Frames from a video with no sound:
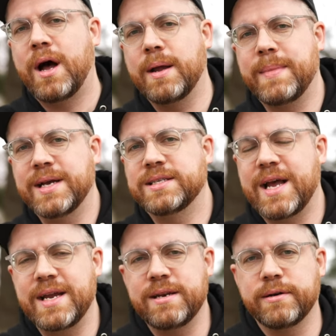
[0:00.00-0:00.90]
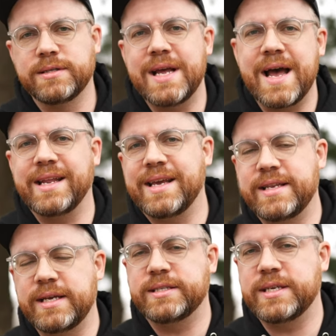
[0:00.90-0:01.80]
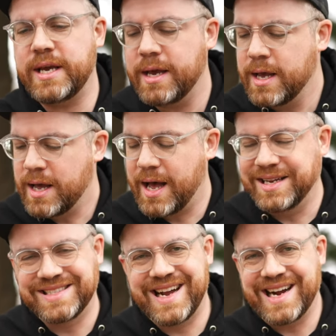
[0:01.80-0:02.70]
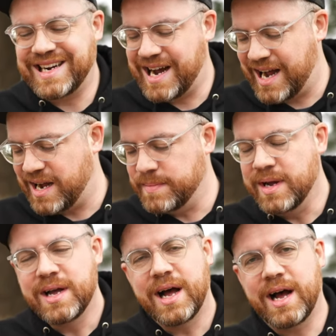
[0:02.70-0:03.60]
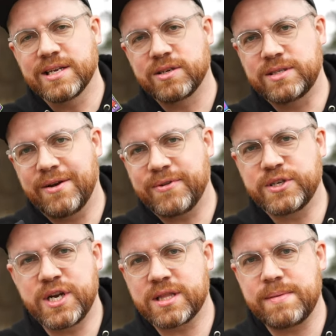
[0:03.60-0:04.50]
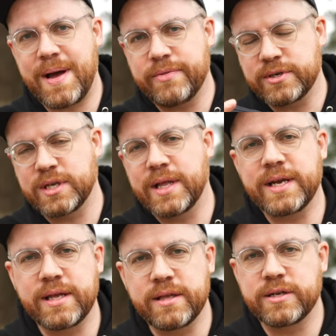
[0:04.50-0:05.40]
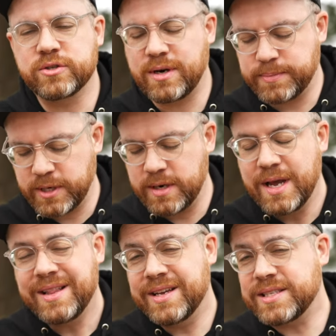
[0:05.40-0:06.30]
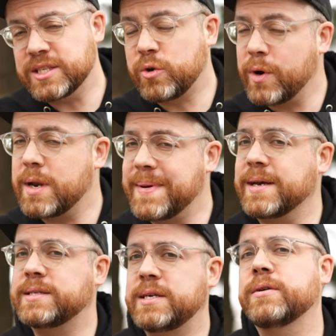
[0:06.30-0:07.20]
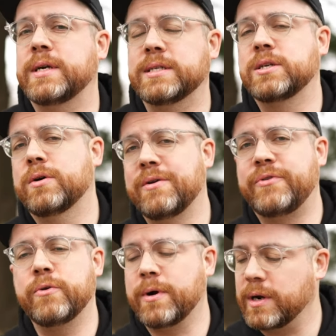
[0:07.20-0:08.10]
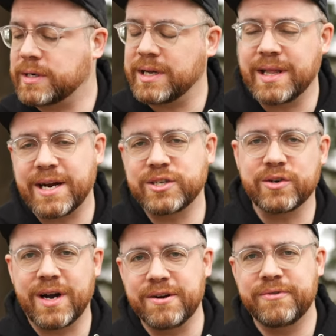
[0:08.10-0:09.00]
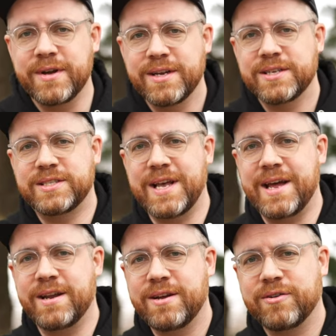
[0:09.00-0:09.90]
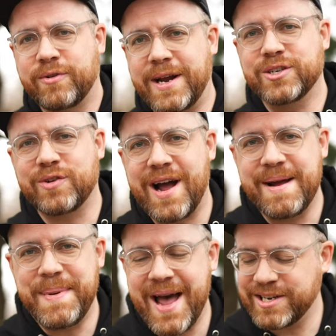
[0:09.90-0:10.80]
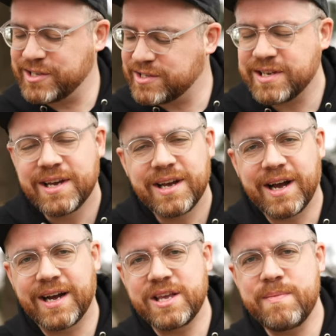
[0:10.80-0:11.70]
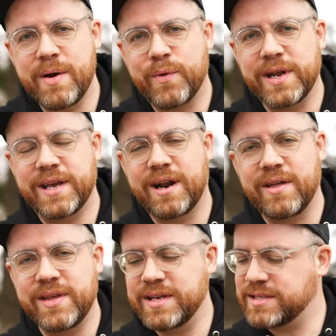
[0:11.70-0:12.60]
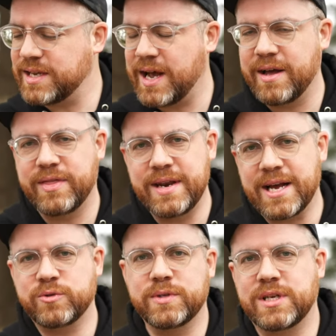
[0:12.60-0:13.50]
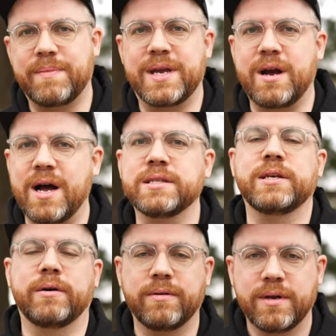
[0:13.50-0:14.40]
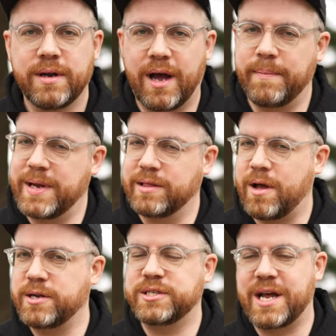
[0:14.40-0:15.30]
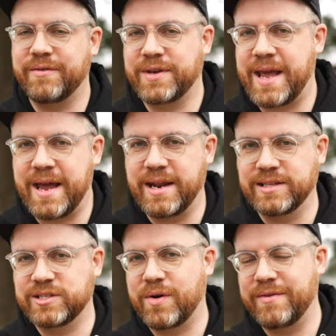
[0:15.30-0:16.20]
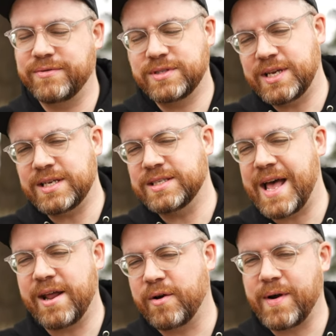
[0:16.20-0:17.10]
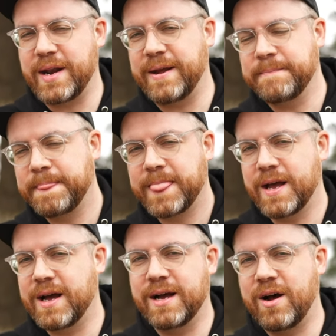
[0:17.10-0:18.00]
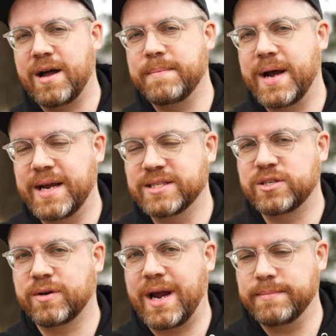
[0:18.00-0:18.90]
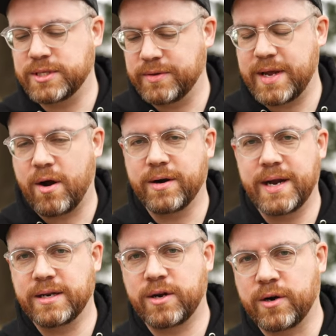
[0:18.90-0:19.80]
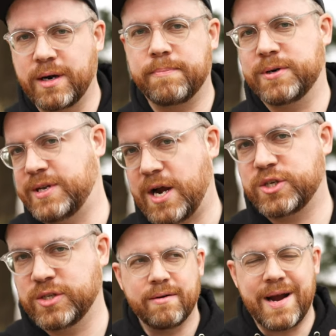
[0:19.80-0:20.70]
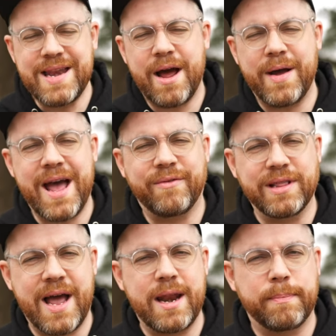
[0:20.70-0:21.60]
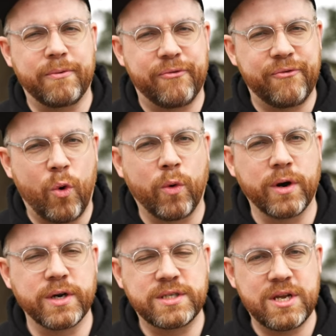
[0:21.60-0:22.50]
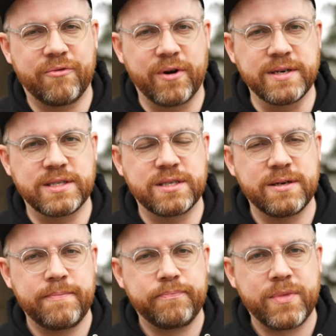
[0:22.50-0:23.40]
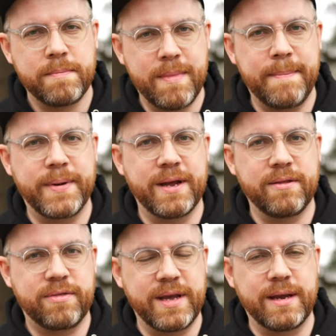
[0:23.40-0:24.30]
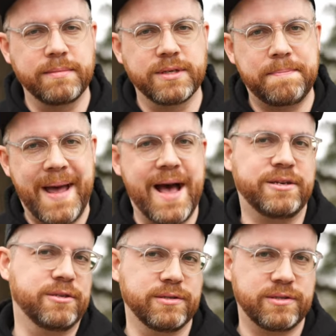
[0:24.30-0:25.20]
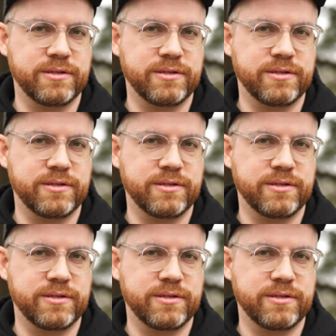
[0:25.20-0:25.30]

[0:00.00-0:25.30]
on my site, nerddadedc.com. So definitely check them out. There's a link in the description. This is going to be a series. So if you are a collector of said Ranger Eye patches, you might want to get on these. The next one's gonna be Gonzo being launched out of a cannon. So I've teased that already on my Instagram. So they are in current production. Right now I have a lineup of four different Muppet themed patches.